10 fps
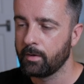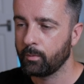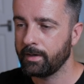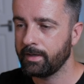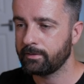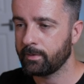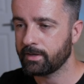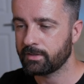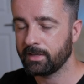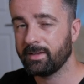We need to
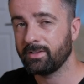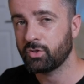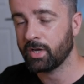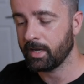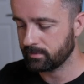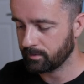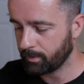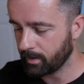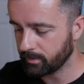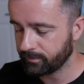actually then change the
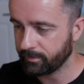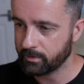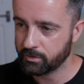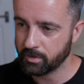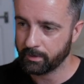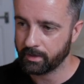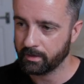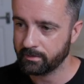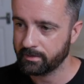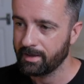pass function
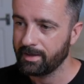because